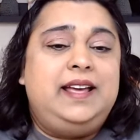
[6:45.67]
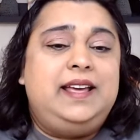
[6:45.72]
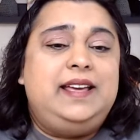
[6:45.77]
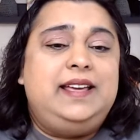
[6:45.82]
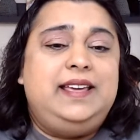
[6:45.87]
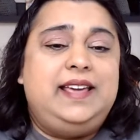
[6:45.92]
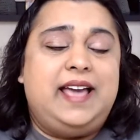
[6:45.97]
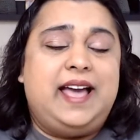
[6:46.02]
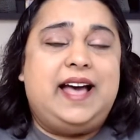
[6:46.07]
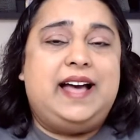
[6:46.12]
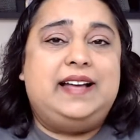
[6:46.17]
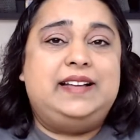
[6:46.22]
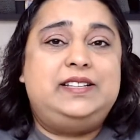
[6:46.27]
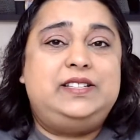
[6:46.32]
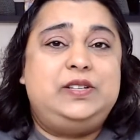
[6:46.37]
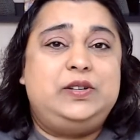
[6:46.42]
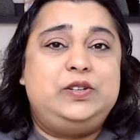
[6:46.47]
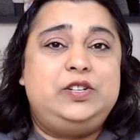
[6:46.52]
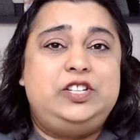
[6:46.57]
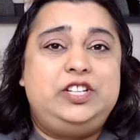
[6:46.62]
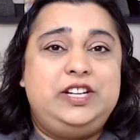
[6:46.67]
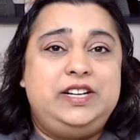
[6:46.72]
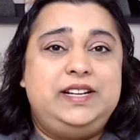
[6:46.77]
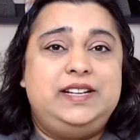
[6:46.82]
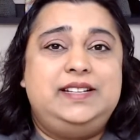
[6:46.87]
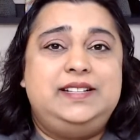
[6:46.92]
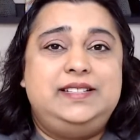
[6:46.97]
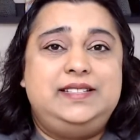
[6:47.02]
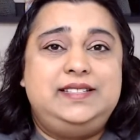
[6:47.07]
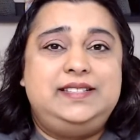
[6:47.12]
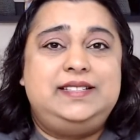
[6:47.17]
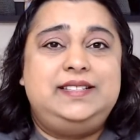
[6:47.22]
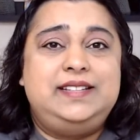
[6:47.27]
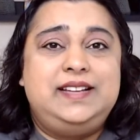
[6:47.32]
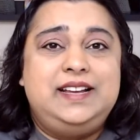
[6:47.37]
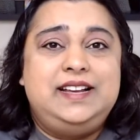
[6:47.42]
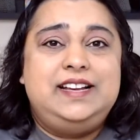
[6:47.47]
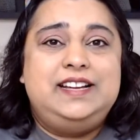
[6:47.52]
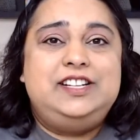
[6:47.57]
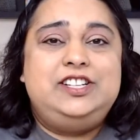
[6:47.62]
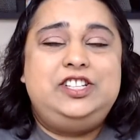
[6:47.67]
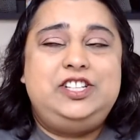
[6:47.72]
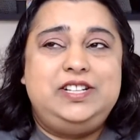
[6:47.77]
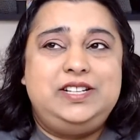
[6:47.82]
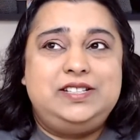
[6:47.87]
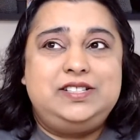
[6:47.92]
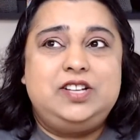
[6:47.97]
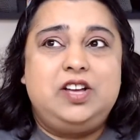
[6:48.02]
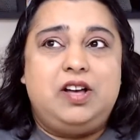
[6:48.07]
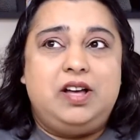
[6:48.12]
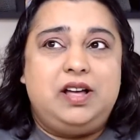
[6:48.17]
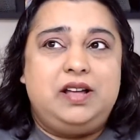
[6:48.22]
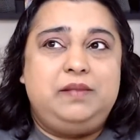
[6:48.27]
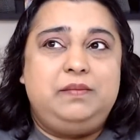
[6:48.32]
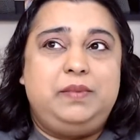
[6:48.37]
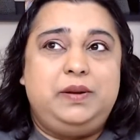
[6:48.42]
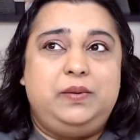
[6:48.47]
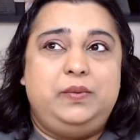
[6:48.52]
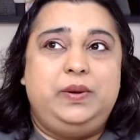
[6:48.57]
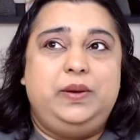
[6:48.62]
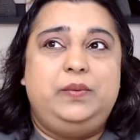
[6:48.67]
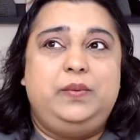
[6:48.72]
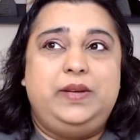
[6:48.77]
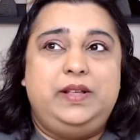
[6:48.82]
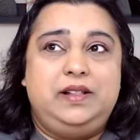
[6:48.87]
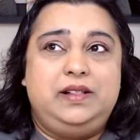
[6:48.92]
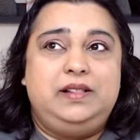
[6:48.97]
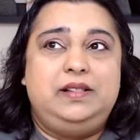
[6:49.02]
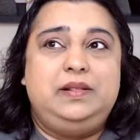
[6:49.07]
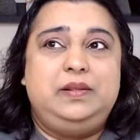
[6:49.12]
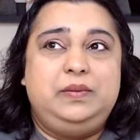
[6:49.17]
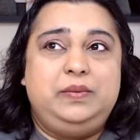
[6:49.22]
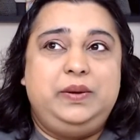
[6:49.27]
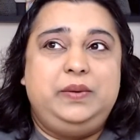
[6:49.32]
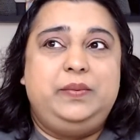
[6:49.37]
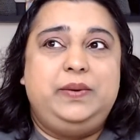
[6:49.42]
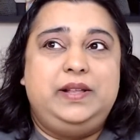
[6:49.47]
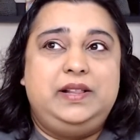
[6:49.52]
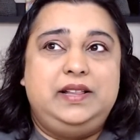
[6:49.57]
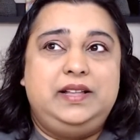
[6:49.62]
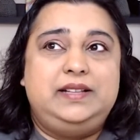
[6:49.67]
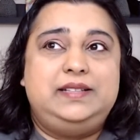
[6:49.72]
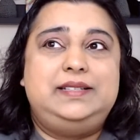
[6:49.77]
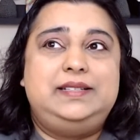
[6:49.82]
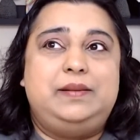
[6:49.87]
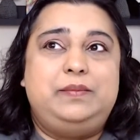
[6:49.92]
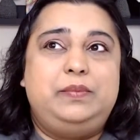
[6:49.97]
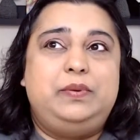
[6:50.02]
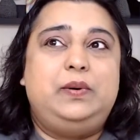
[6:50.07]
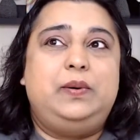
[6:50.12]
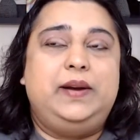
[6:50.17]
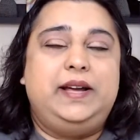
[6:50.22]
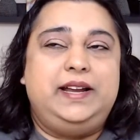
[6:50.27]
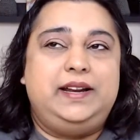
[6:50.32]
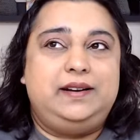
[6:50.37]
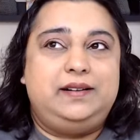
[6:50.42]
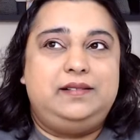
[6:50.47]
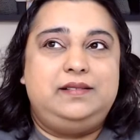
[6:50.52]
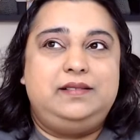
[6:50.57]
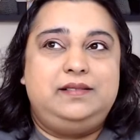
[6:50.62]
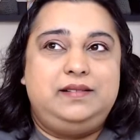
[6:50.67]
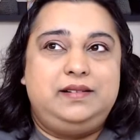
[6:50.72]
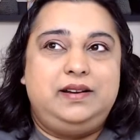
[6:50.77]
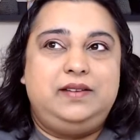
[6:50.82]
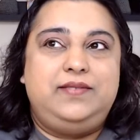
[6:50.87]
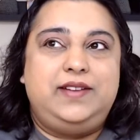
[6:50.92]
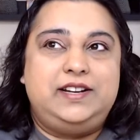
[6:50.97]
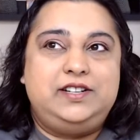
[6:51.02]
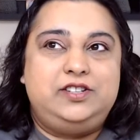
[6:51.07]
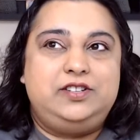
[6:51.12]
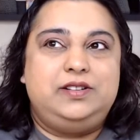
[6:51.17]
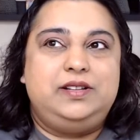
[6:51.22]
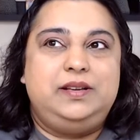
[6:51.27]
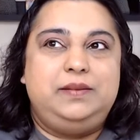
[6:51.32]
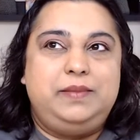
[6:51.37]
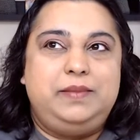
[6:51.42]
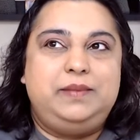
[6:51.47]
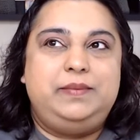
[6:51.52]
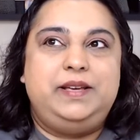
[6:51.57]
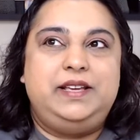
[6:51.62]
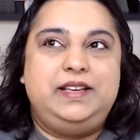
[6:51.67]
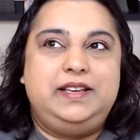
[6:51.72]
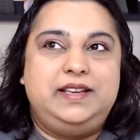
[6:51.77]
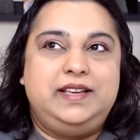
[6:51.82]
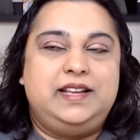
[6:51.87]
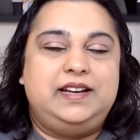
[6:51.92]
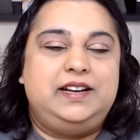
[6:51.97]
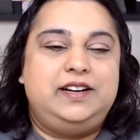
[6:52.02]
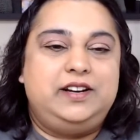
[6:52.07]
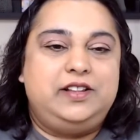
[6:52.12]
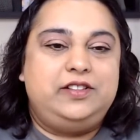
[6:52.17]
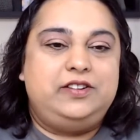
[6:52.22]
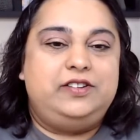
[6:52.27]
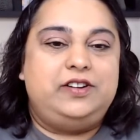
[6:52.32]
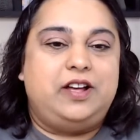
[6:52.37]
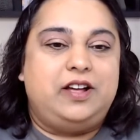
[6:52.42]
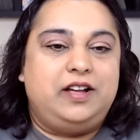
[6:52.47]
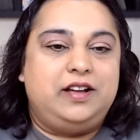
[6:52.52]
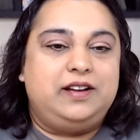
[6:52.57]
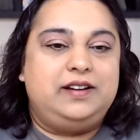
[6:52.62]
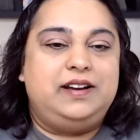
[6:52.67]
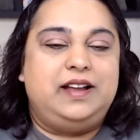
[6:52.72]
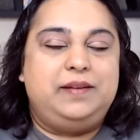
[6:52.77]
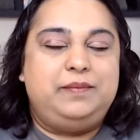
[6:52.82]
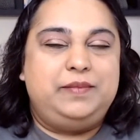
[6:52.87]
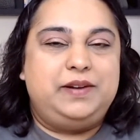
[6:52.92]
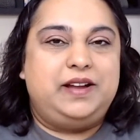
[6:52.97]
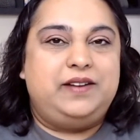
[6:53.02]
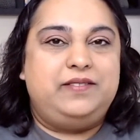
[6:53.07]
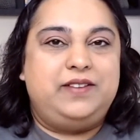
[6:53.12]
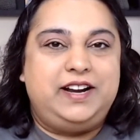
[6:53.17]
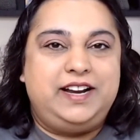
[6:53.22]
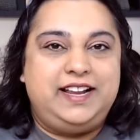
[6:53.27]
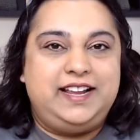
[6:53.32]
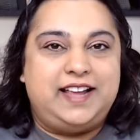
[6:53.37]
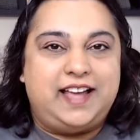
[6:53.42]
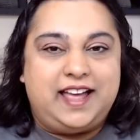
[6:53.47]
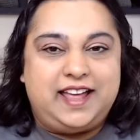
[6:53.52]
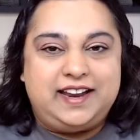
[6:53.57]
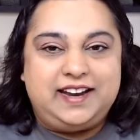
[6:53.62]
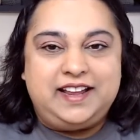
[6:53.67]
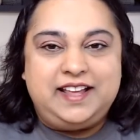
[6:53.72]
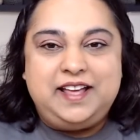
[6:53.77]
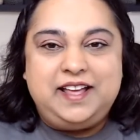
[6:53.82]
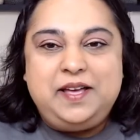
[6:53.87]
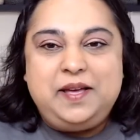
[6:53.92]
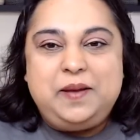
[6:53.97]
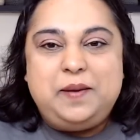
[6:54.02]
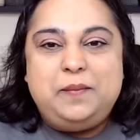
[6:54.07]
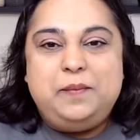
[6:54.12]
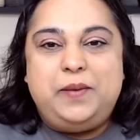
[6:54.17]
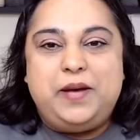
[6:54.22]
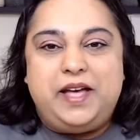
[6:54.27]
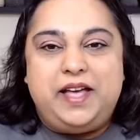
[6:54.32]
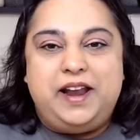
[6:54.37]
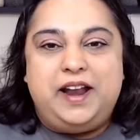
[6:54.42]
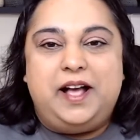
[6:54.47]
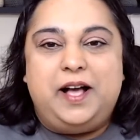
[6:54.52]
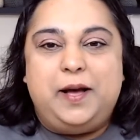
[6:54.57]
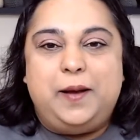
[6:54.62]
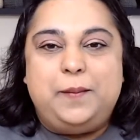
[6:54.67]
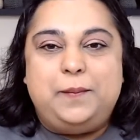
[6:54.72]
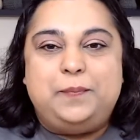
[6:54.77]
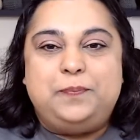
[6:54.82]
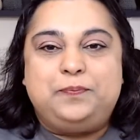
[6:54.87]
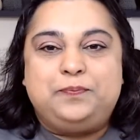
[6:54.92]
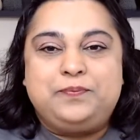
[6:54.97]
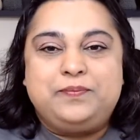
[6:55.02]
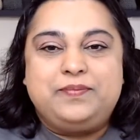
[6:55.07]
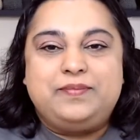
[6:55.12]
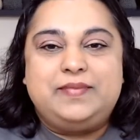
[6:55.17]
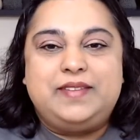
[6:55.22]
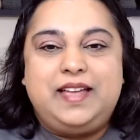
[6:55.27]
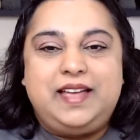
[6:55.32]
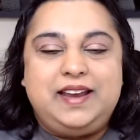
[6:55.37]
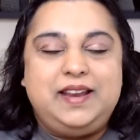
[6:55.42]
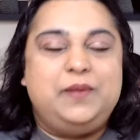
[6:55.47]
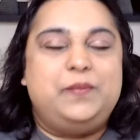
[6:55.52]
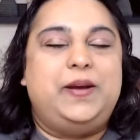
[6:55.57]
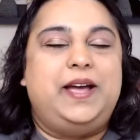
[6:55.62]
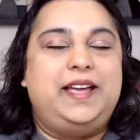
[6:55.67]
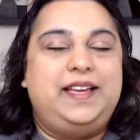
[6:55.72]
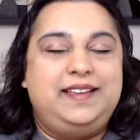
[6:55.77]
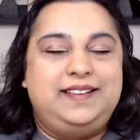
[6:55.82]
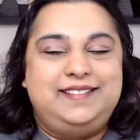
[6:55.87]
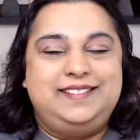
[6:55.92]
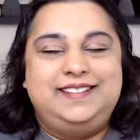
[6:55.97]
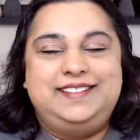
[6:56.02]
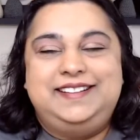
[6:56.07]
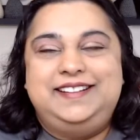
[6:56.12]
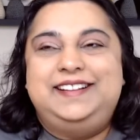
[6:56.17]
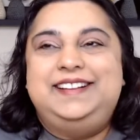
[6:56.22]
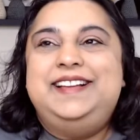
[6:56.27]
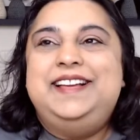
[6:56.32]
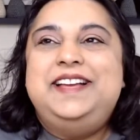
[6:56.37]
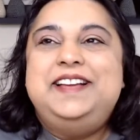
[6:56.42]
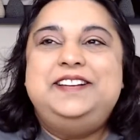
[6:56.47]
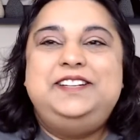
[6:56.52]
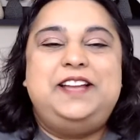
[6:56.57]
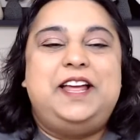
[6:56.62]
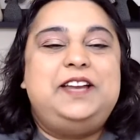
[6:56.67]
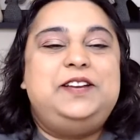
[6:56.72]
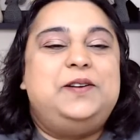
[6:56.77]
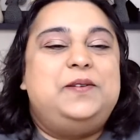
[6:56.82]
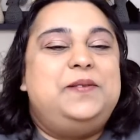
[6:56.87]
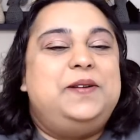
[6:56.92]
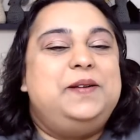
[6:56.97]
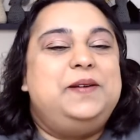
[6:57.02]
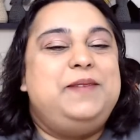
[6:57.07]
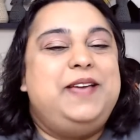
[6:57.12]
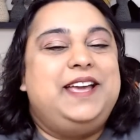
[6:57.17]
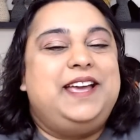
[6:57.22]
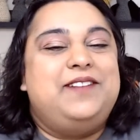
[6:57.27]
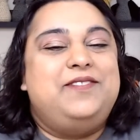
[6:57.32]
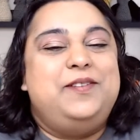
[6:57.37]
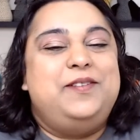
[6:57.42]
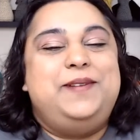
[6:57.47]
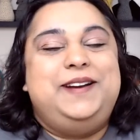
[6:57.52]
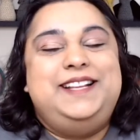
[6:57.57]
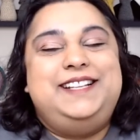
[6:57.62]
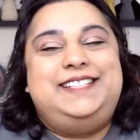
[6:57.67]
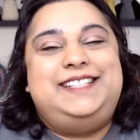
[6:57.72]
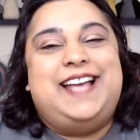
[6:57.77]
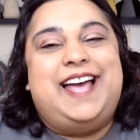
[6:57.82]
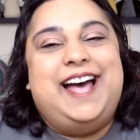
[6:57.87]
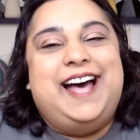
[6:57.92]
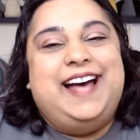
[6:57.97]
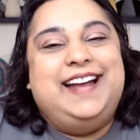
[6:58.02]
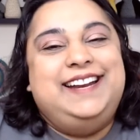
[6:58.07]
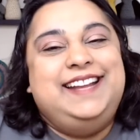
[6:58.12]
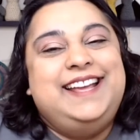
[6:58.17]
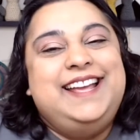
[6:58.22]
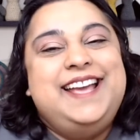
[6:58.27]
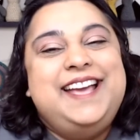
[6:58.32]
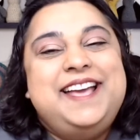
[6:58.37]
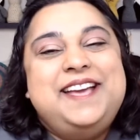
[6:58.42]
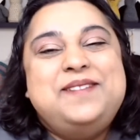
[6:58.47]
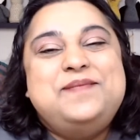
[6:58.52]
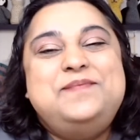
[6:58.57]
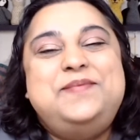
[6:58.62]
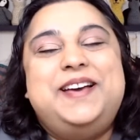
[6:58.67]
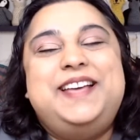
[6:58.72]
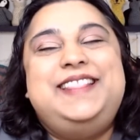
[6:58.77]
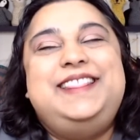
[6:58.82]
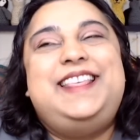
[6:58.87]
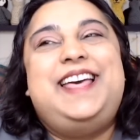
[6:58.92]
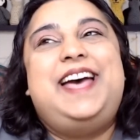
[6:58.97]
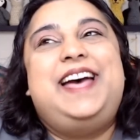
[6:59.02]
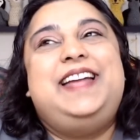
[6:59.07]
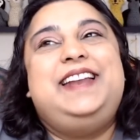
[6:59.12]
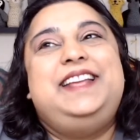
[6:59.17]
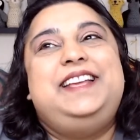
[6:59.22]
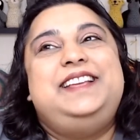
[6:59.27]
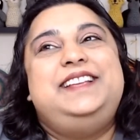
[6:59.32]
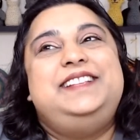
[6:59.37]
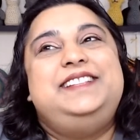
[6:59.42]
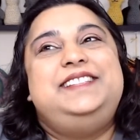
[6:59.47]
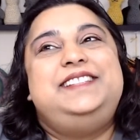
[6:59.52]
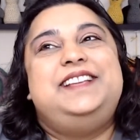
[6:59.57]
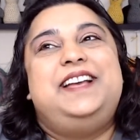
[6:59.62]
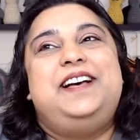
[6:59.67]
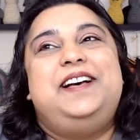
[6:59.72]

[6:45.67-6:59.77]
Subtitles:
yeah, so she's gone, but we will at some point eventually maybe get another dog. I'm not ready yet, but anyway, I don't want to make everybody sad, but that is